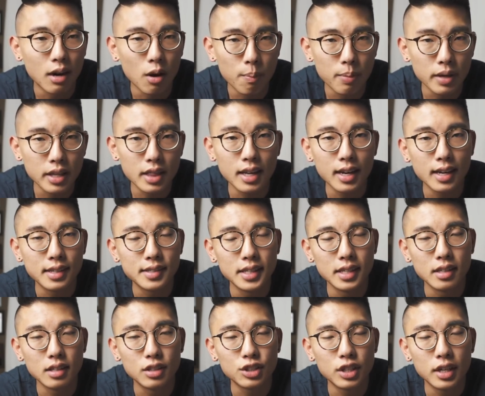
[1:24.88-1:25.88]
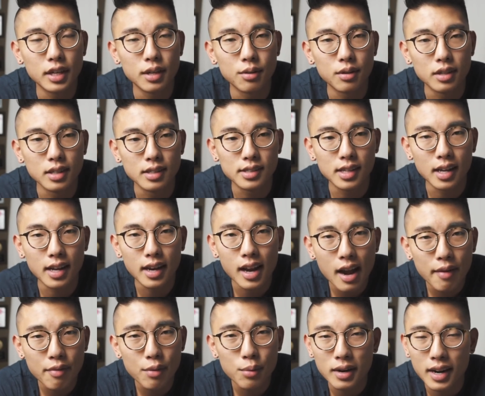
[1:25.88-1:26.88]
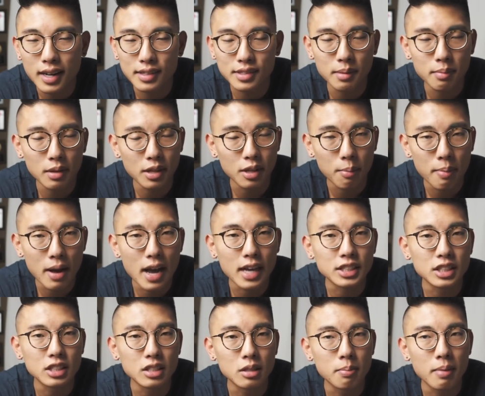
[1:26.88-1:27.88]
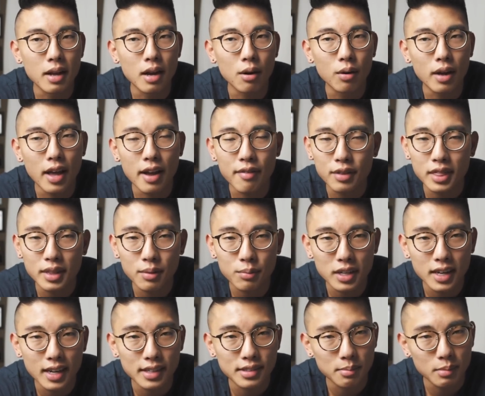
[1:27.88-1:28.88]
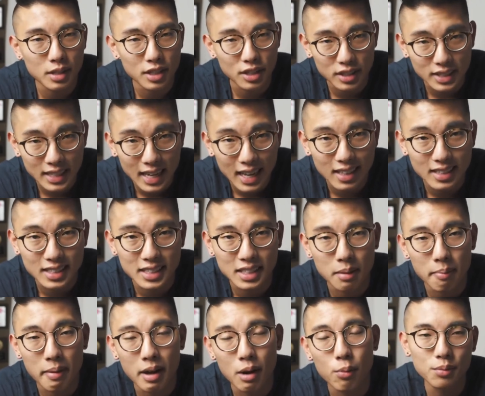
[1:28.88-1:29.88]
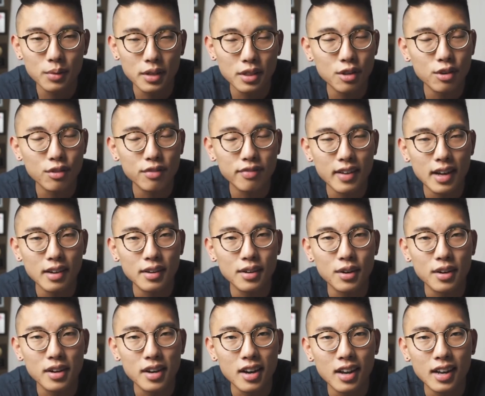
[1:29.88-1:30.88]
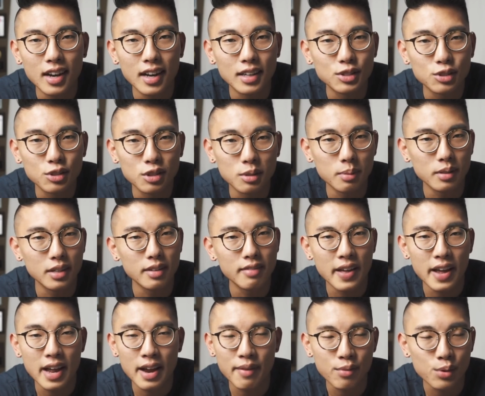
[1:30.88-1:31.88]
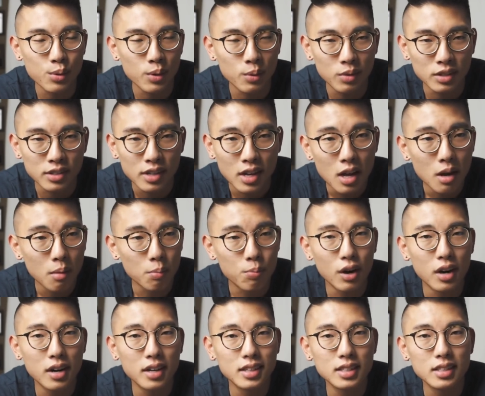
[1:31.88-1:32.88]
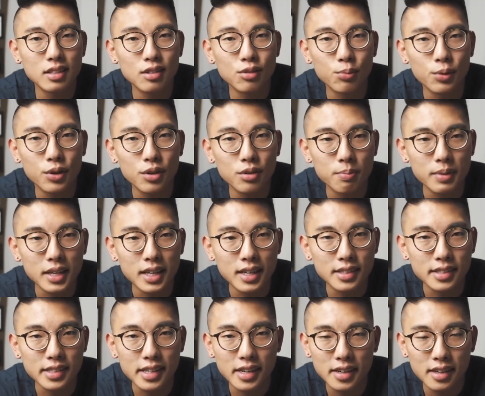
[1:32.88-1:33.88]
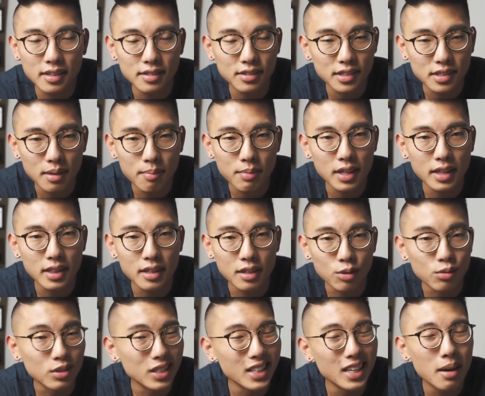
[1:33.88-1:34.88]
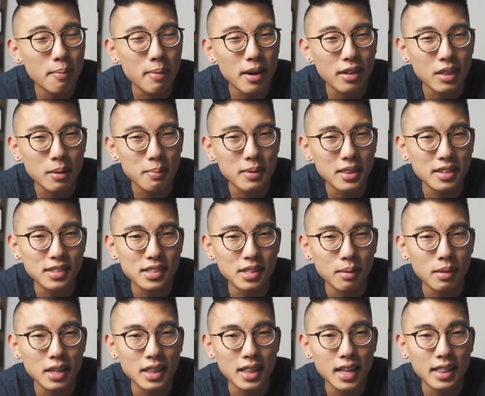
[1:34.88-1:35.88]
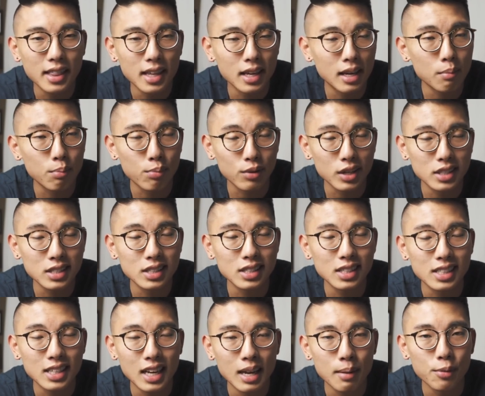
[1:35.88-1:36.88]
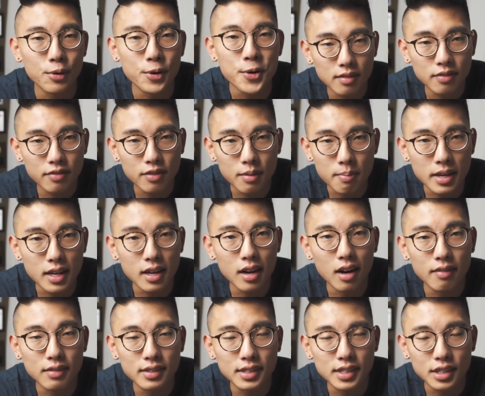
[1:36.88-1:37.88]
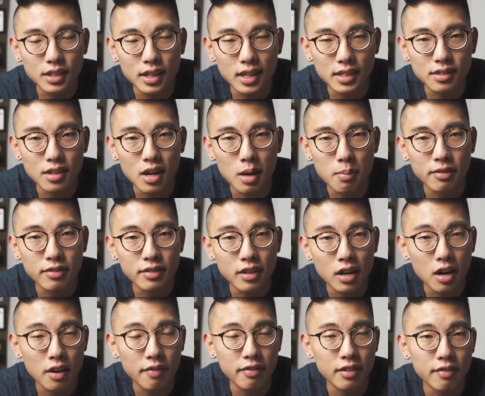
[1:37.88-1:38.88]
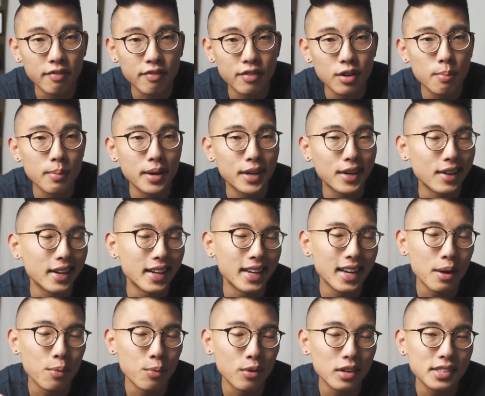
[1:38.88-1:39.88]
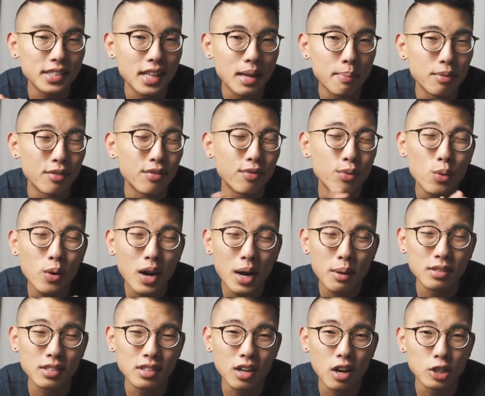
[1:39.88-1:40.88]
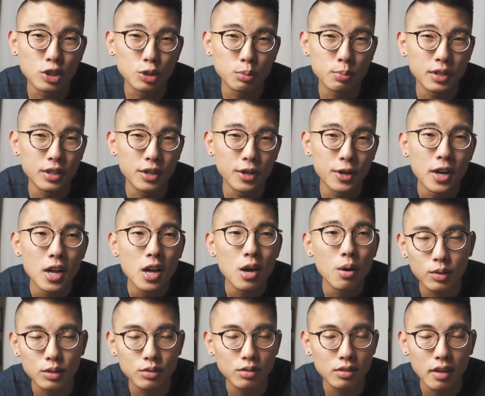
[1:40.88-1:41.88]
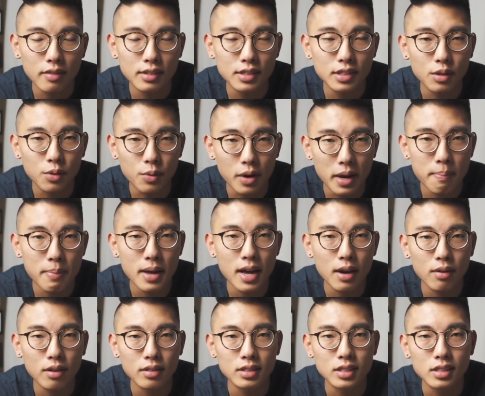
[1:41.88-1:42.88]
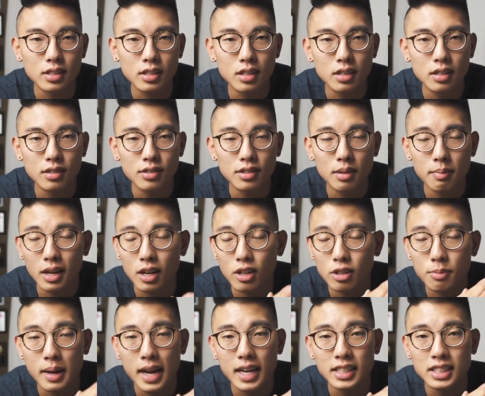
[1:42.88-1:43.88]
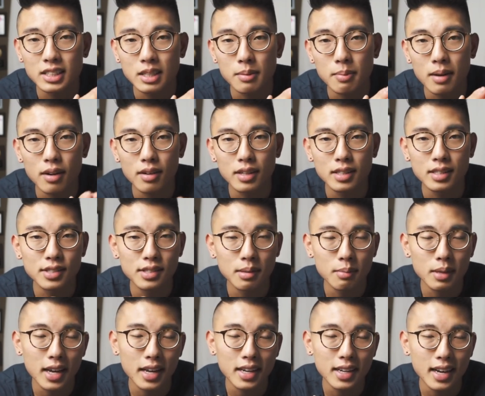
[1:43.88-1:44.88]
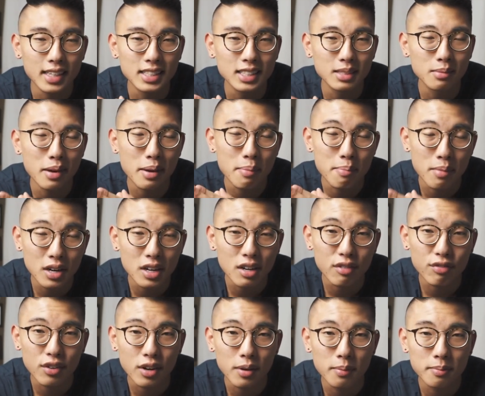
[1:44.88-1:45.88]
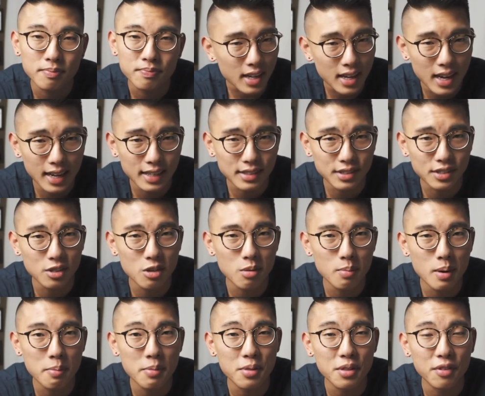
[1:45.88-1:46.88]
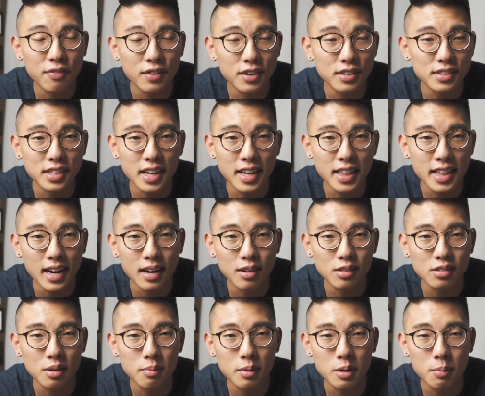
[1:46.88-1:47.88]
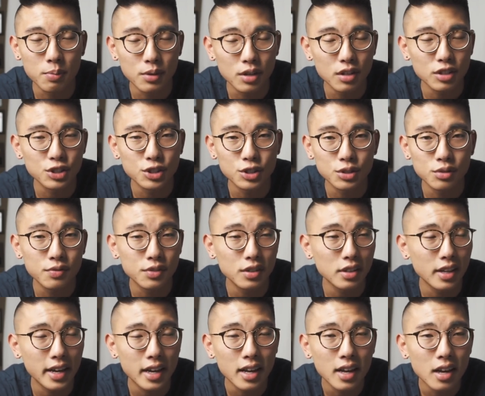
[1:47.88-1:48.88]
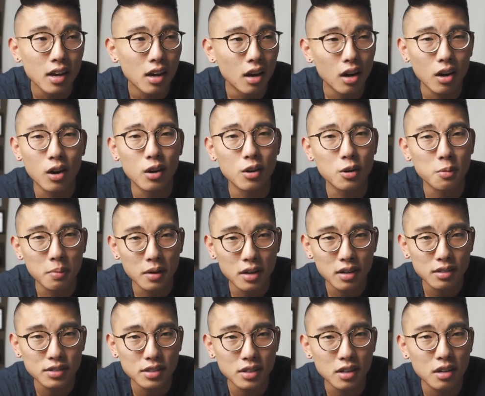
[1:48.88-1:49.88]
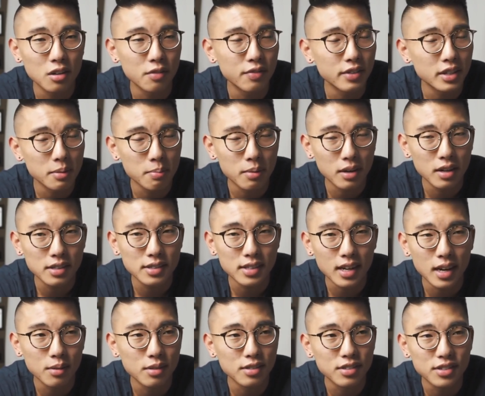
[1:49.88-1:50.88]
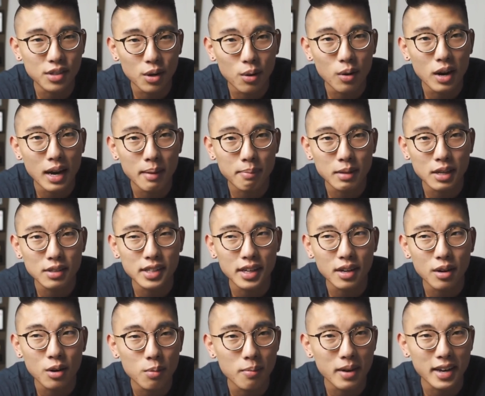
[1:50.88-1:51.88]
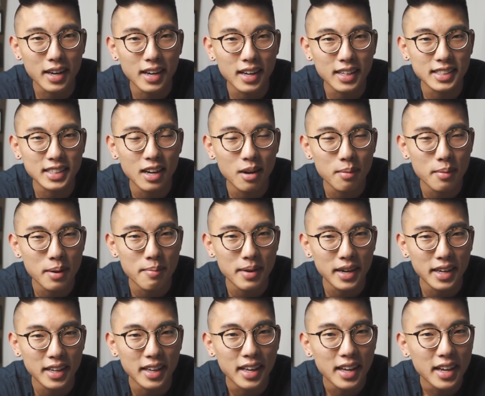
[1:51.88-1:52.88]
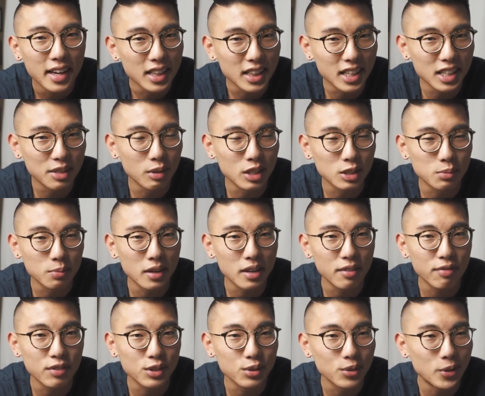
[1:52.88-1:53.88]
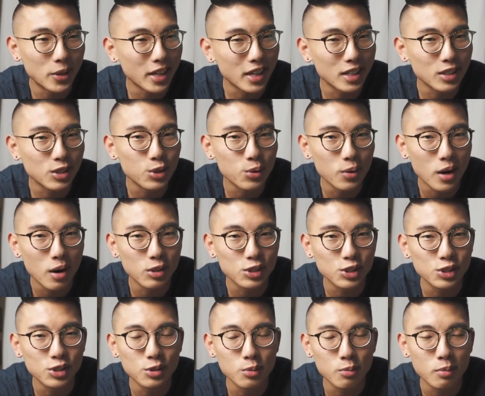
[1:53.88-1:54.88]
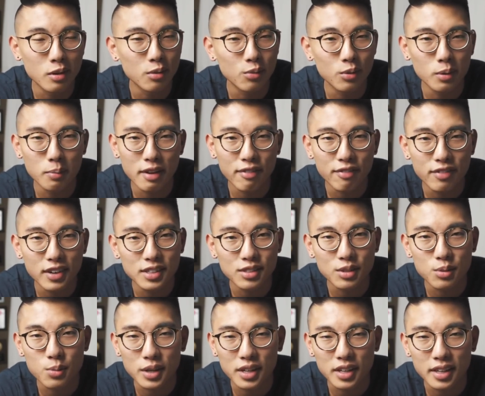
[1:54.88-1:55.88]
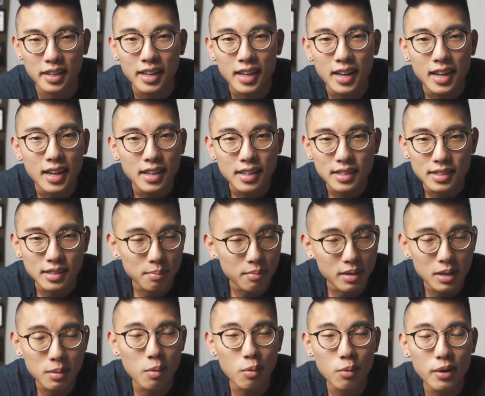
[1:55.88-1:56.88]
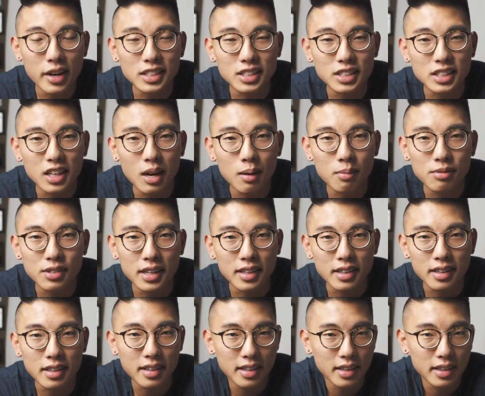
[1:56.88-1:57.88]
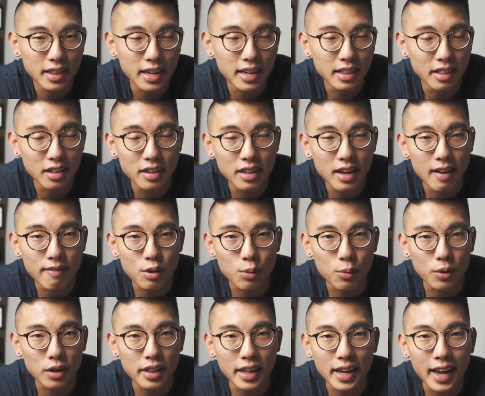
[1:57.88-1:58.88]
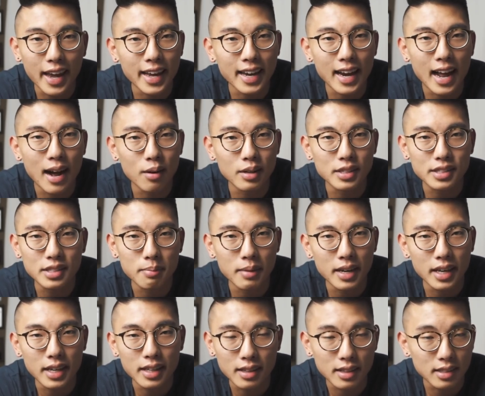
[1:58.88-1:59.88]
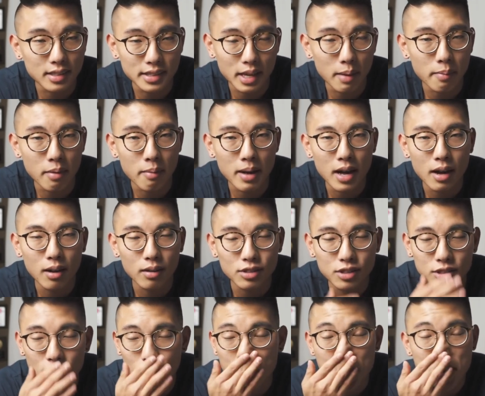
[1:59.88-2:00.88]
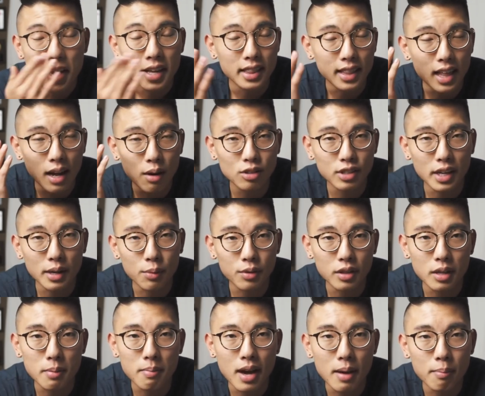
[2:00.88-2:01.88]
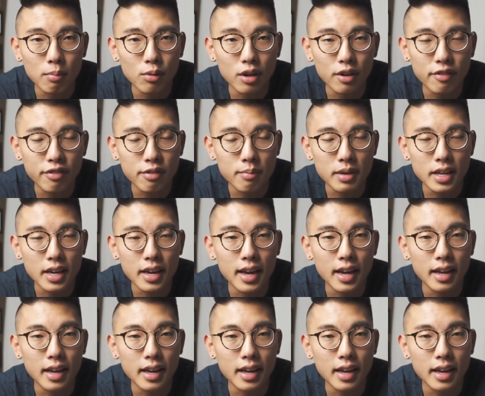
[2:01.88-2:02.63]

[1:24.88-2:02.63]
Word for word: Now, a big thing I say on the channel is that everyone has something they're passionate about, everyone has something they're talented about. Whether you found it or not, I truly believe that everyone was brought into this world because there's something unique about them and there's something that they can bring to the table. For me, obviously, you guys know I'm a photographer and filmmaker, and I was that before I was an entrepreneur, which was obviously a great background to turn something I was passionate about into something I could actually make money from. I still remember the first day that I was able to book a shoot for like 100 bucks or 150 bucks. I was so hyped. I was like, oh my gosh, how am I making this much money for doing like a two hour shoot when my friends are working minimum wage jobs and they literally have to work like eight hours to make the same amount. So that was like really mind blowing for me.